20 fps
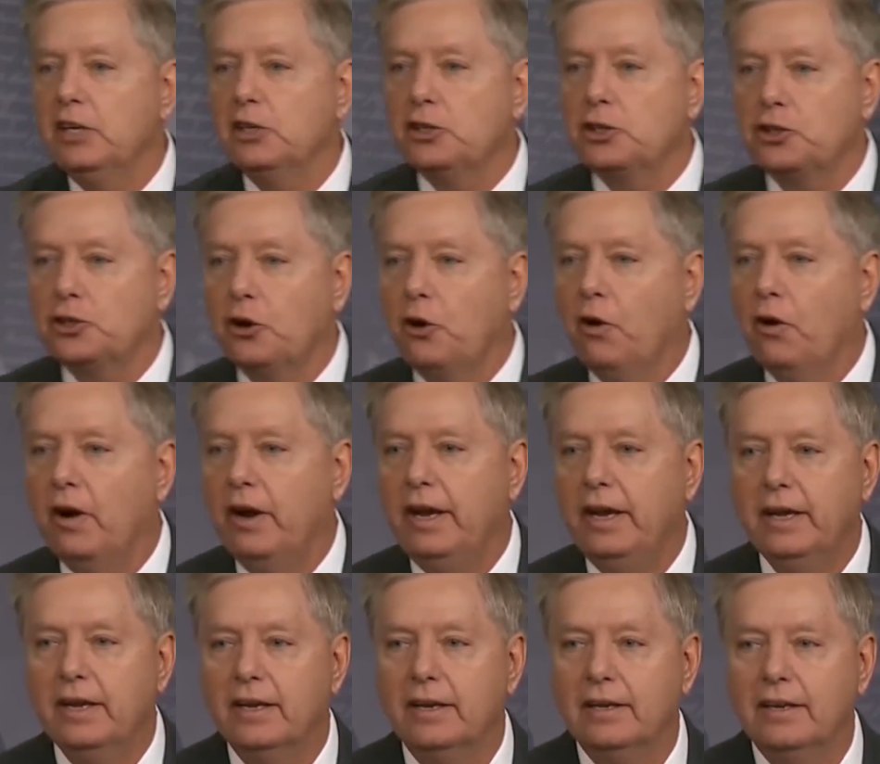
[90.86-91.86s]

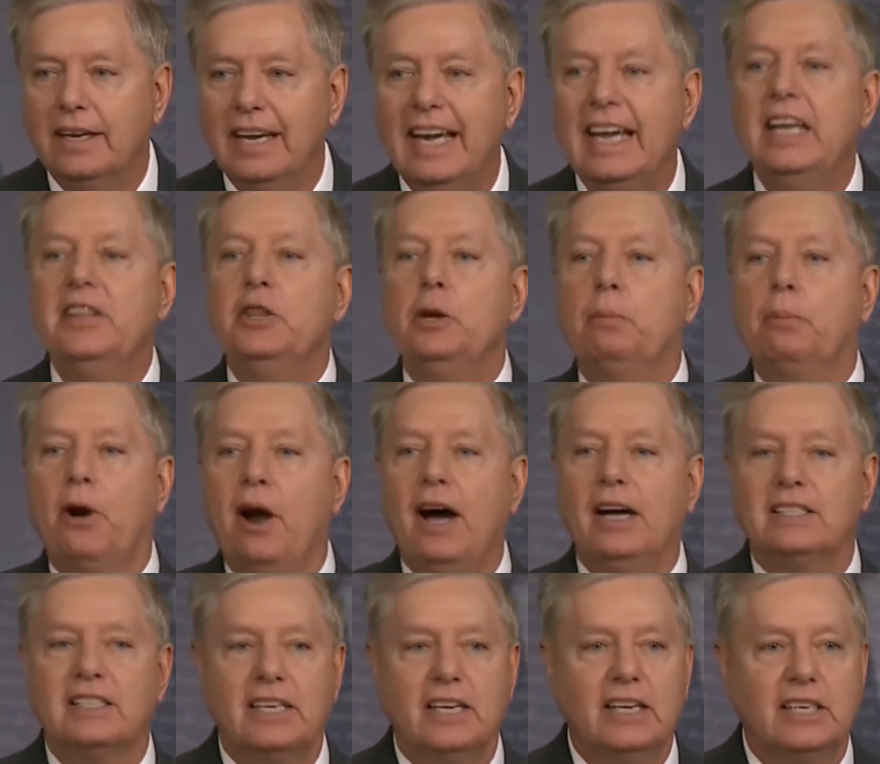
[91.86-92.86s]
destroy in the
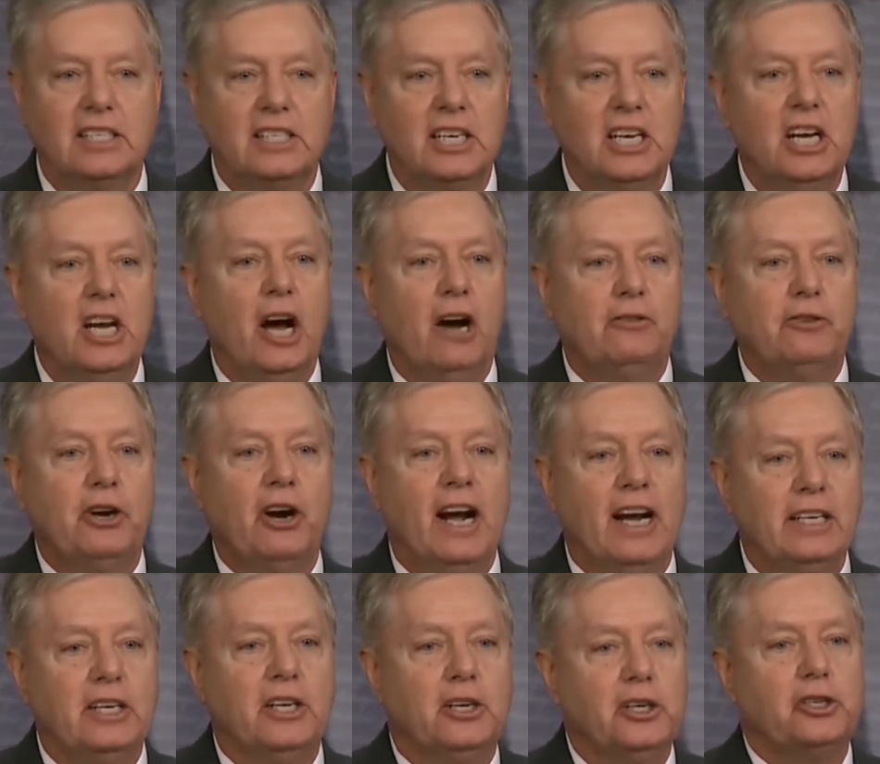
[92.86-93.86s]
process of
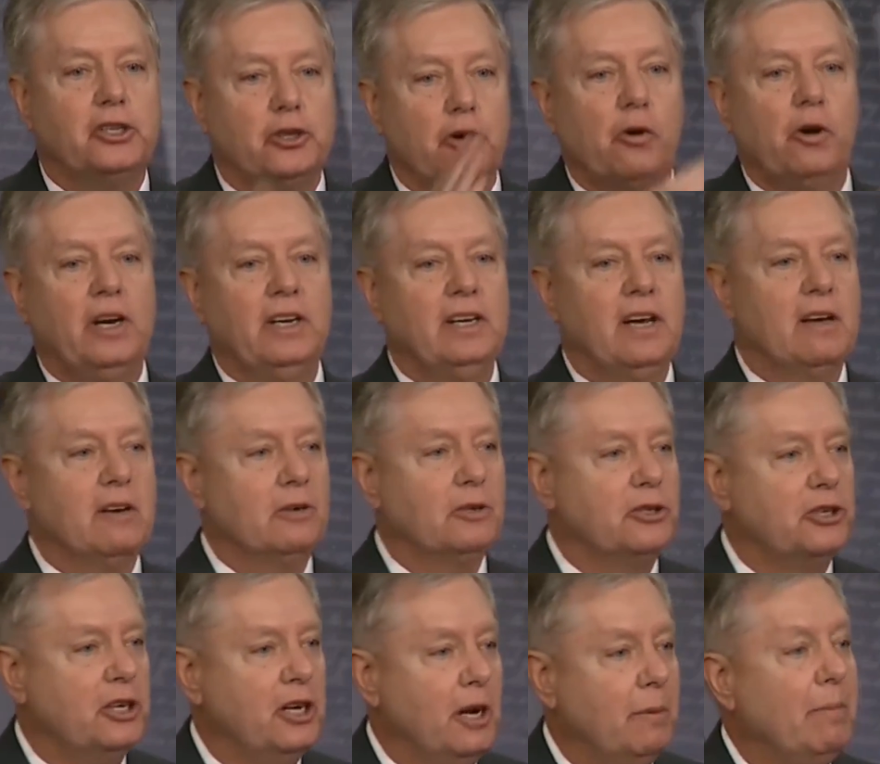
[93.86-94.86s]
trying to destroy Donald
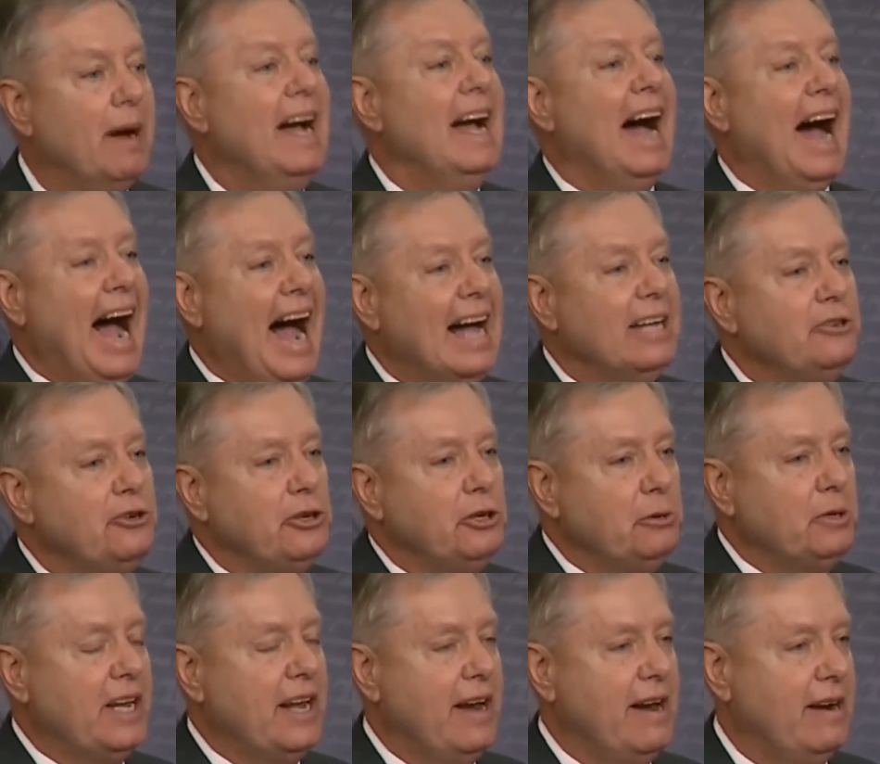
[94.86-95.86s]
Trump. I
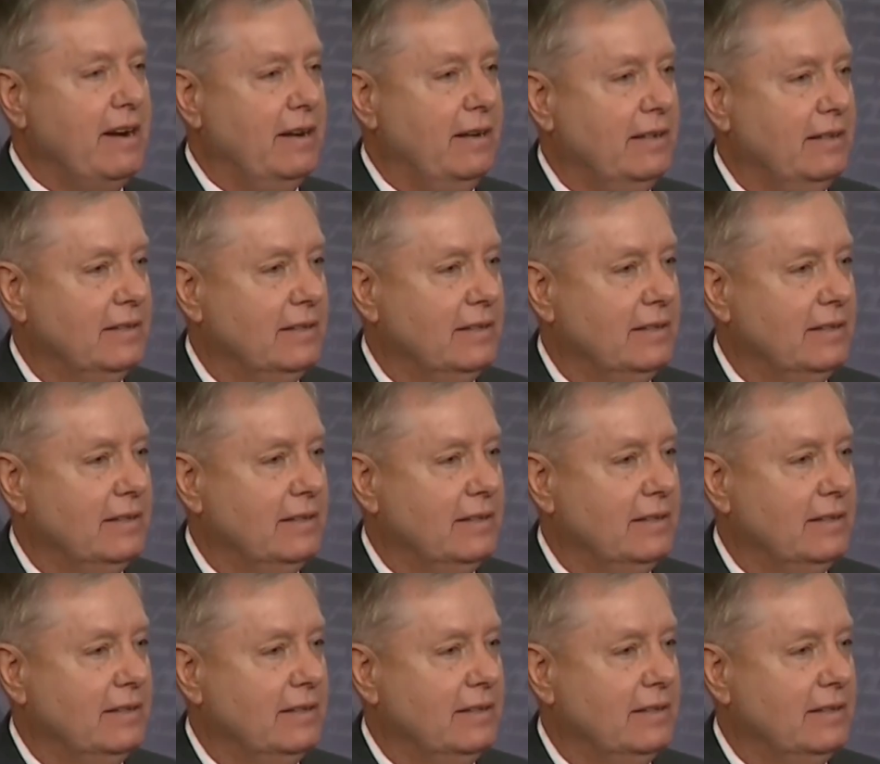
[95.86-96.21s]
do care.